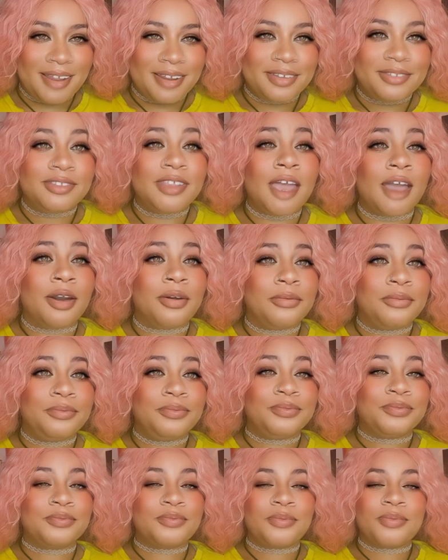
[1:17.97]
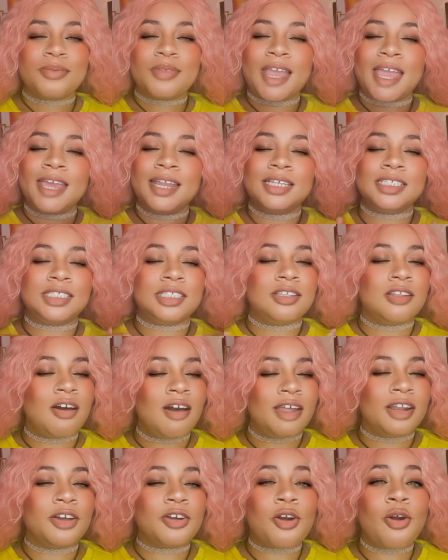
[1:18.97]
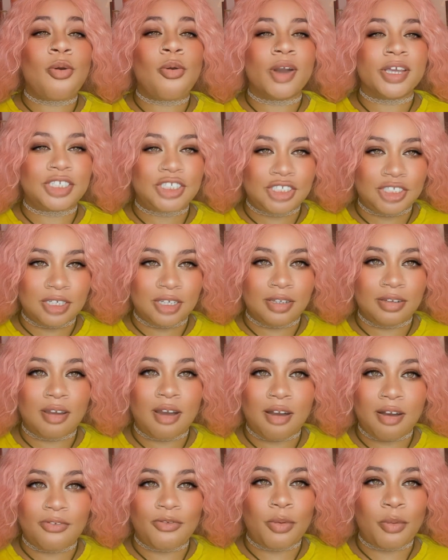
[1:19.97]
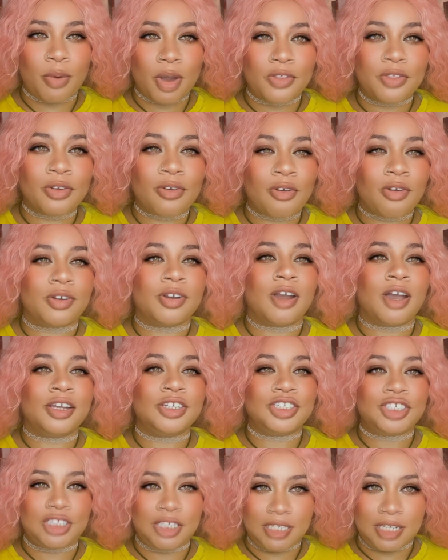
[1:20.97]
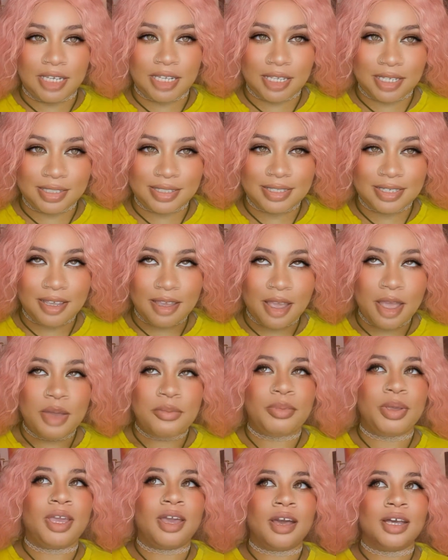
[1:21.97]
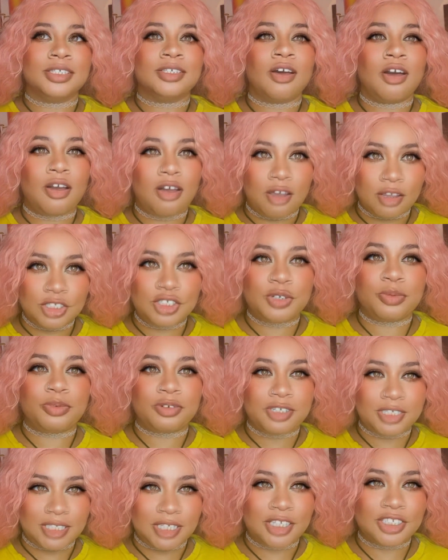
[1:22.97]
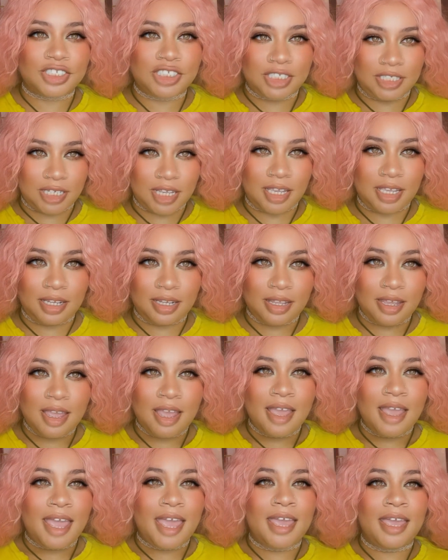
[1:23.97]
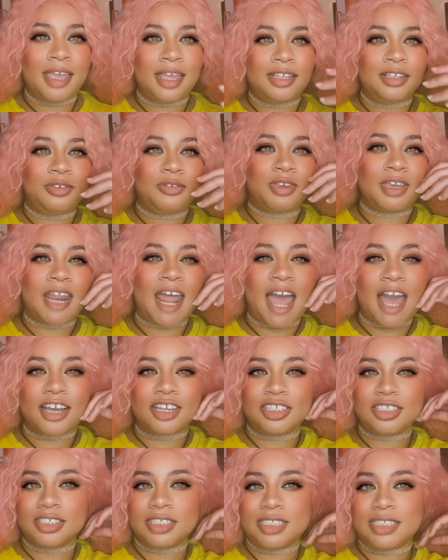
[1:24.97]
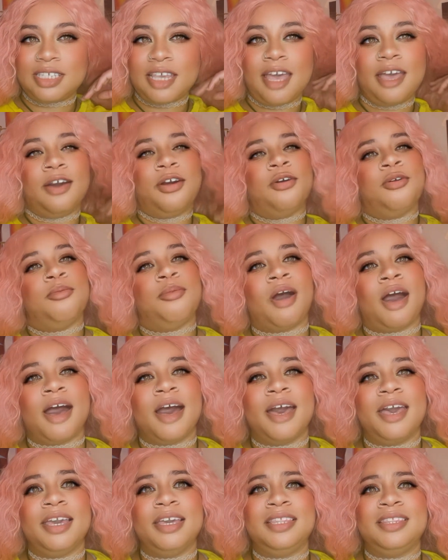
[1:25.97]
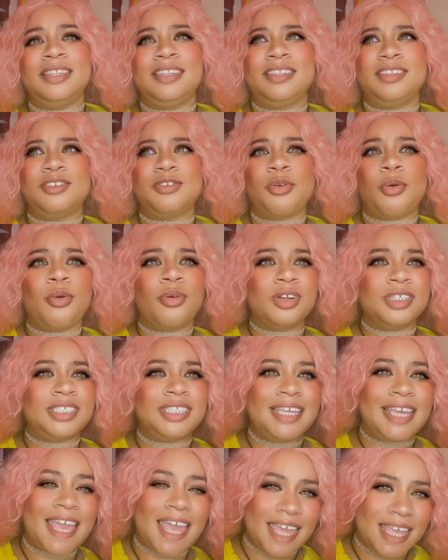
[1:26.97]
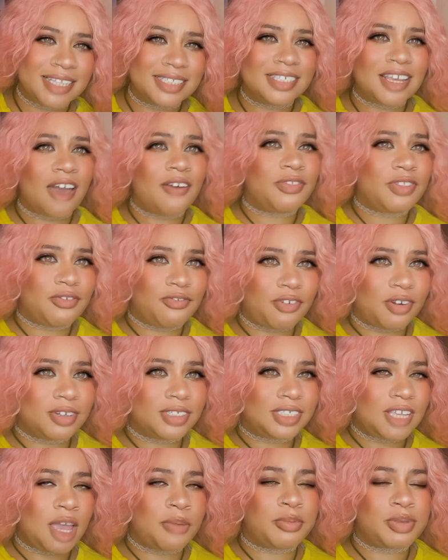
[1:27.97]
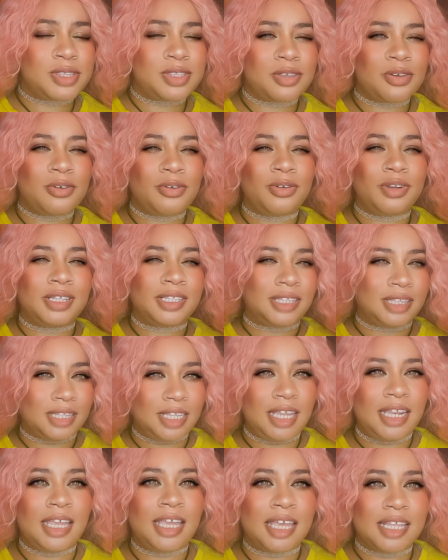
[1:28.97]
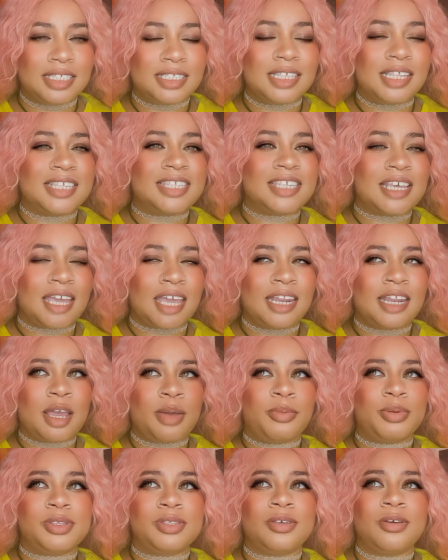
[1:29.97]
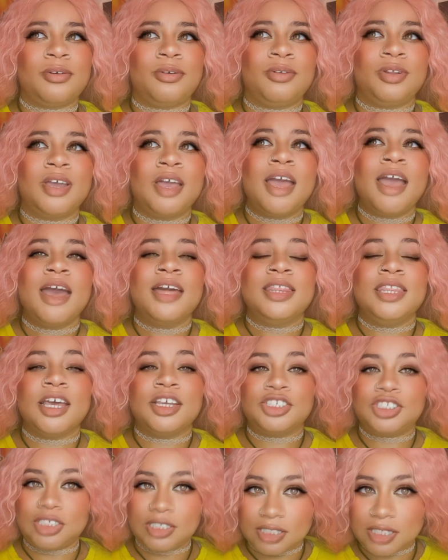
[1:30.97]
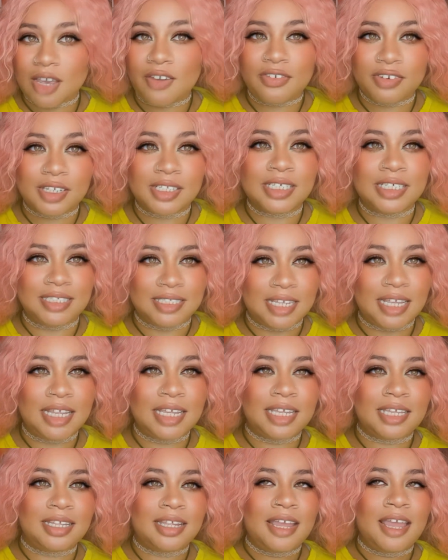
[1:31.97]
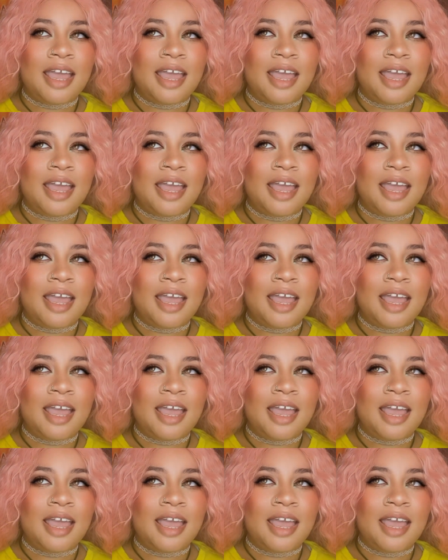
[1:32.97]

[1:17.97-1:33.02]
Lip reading: Now, it is not a question of whether or not she did it, because 100% she did. And you can actually tell by towards the end of the first episode, leaning into the second episode, that she definitely did it.